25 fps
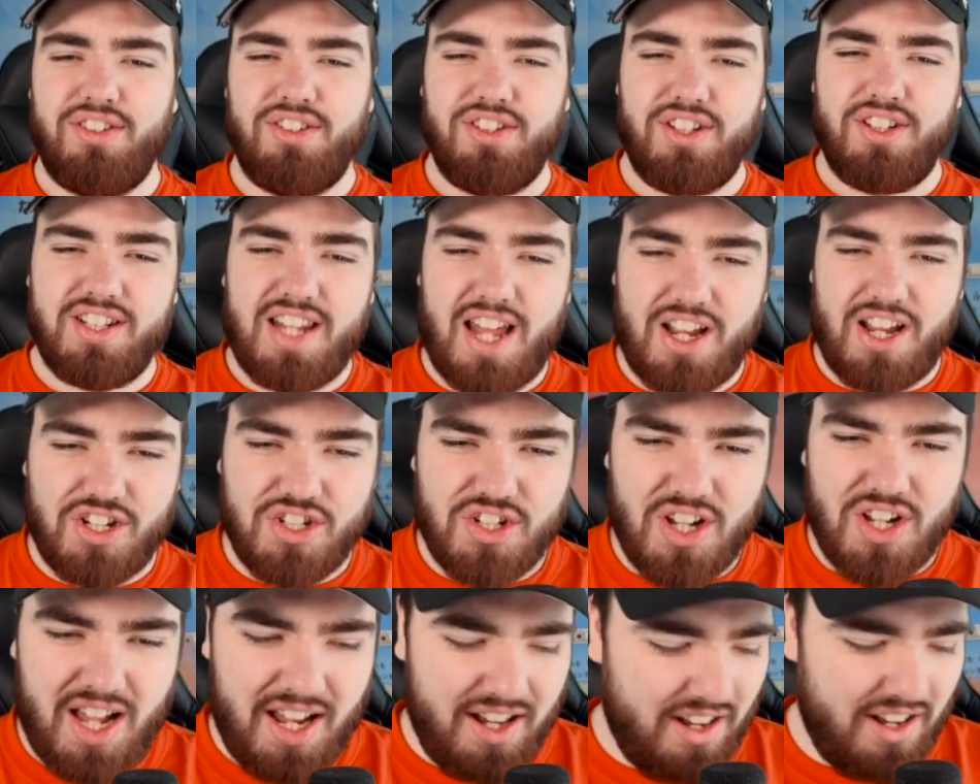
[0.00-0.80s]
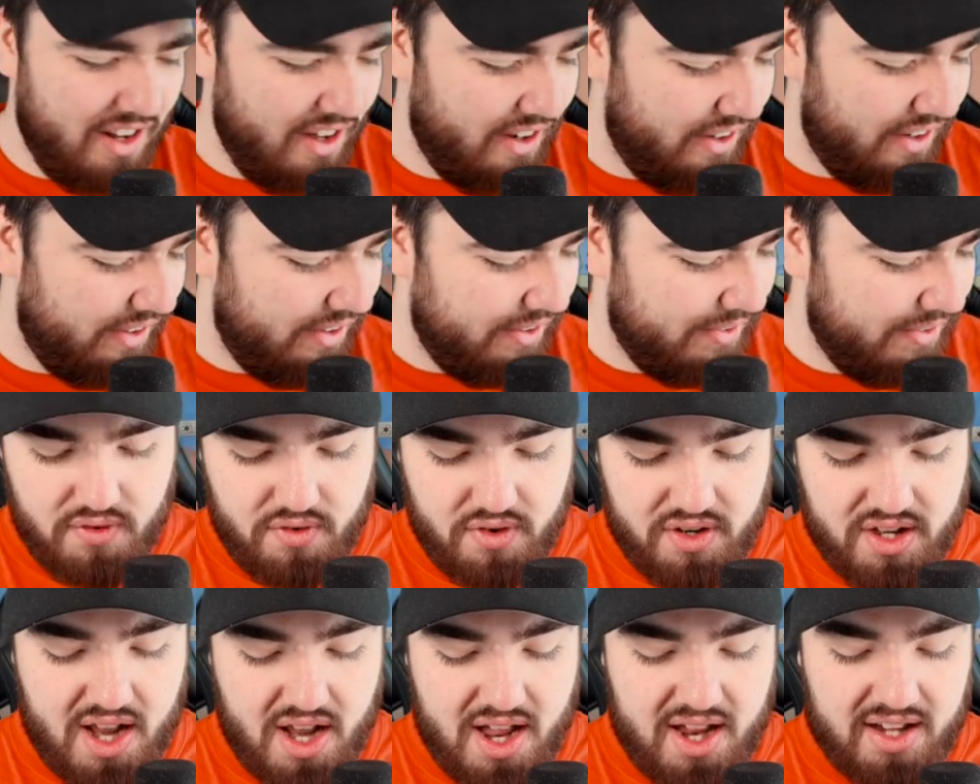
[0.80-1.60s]
Look at that shine though.
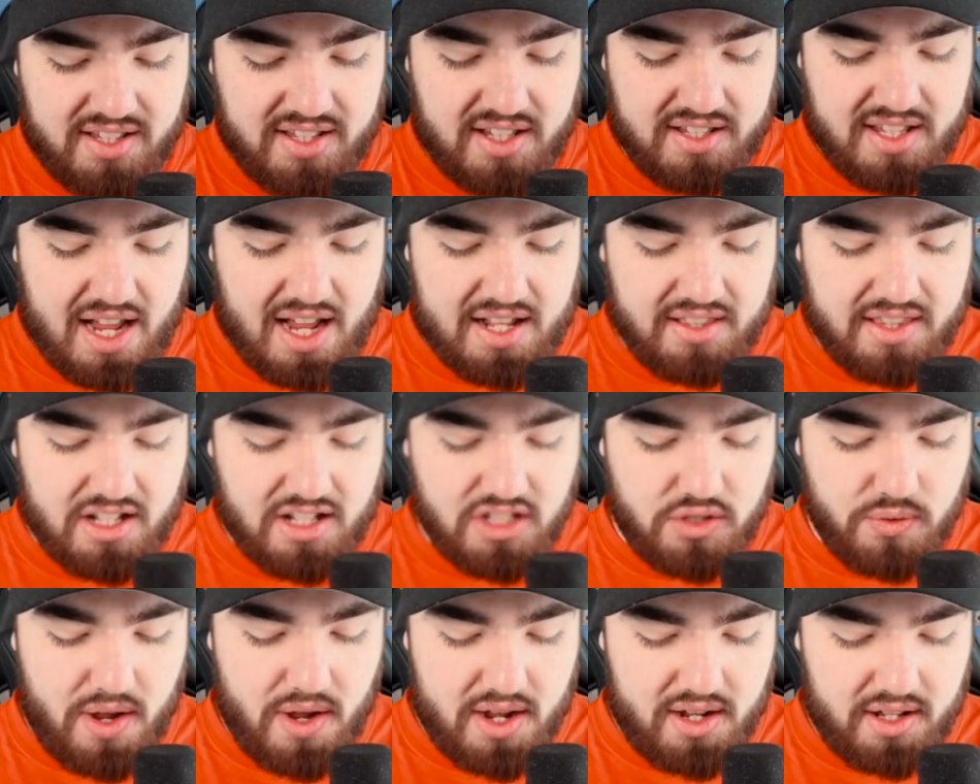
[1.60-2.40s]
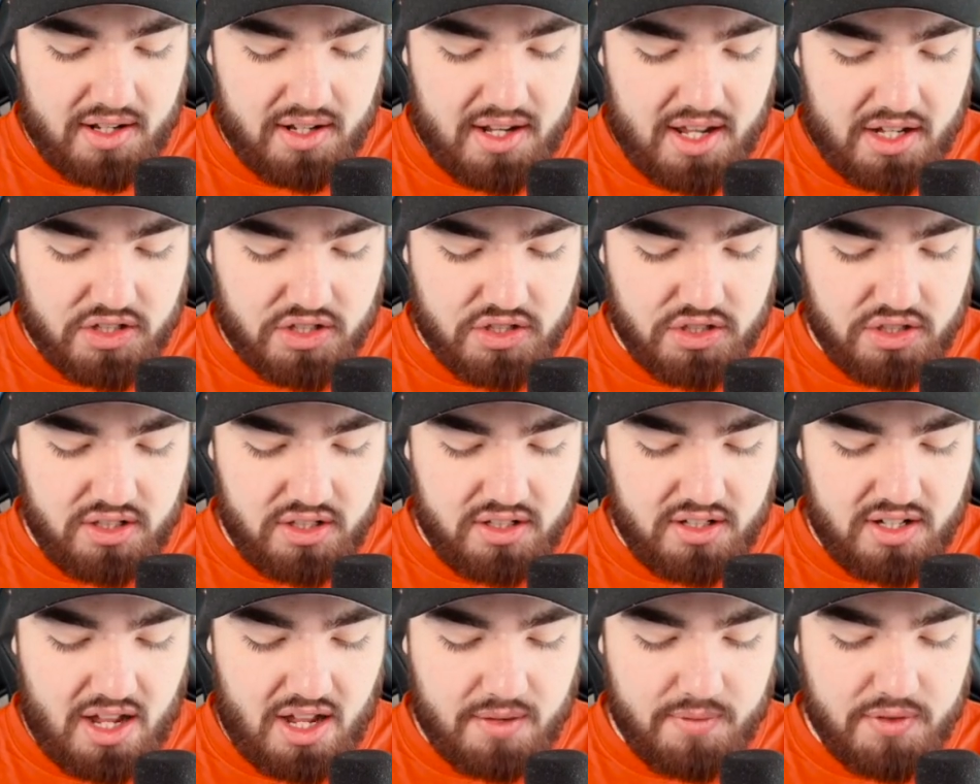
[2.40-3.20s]
Very nice. Let's add that to our
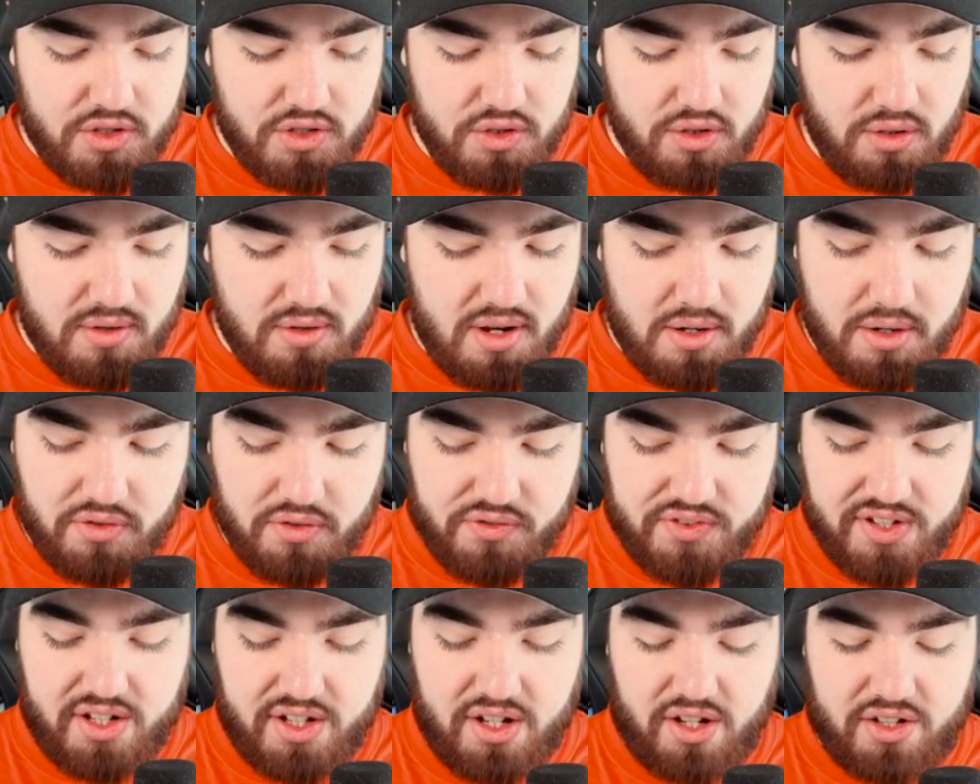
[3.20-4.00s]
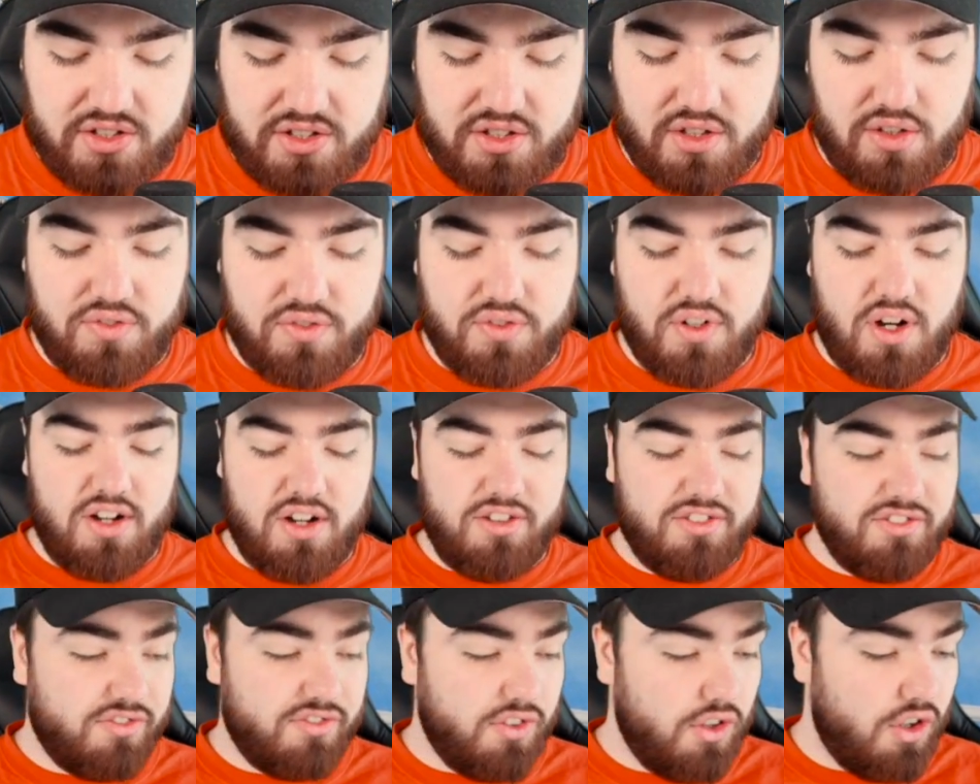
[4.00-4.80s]
collection. And we're doing well with V-cards so far.
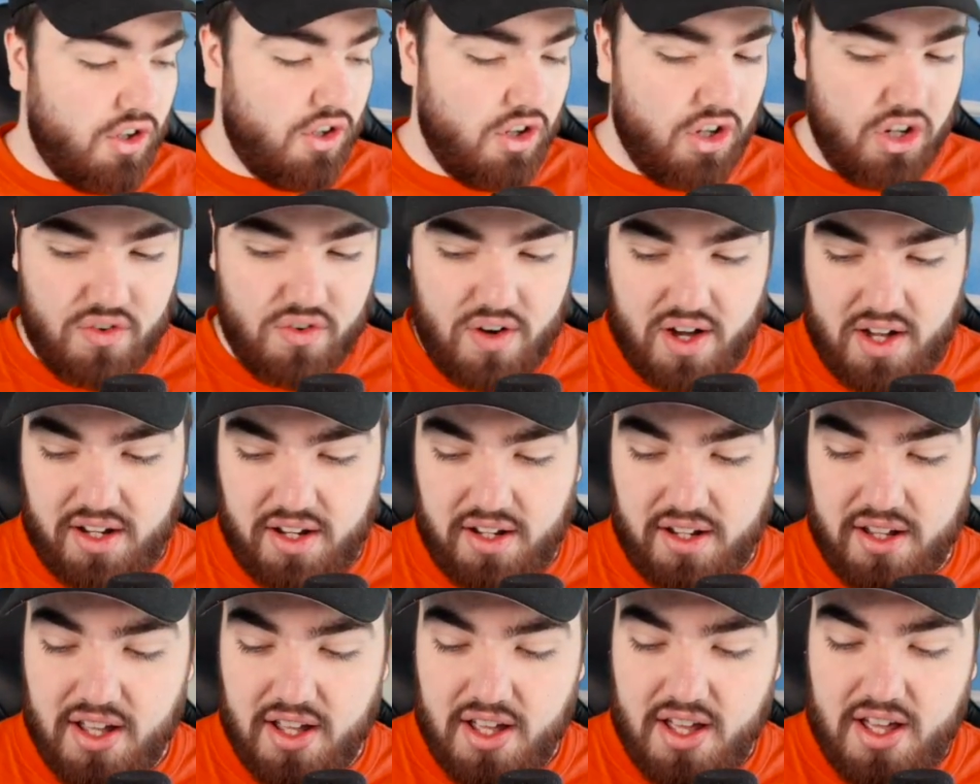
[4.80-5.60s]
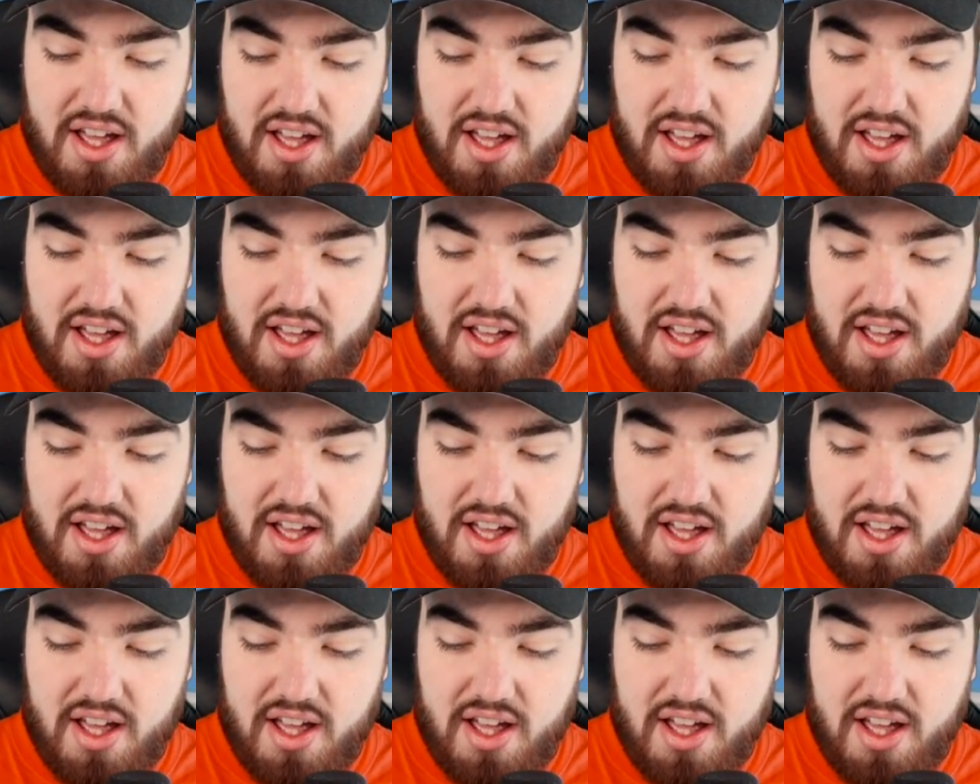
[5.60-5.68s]
4 already.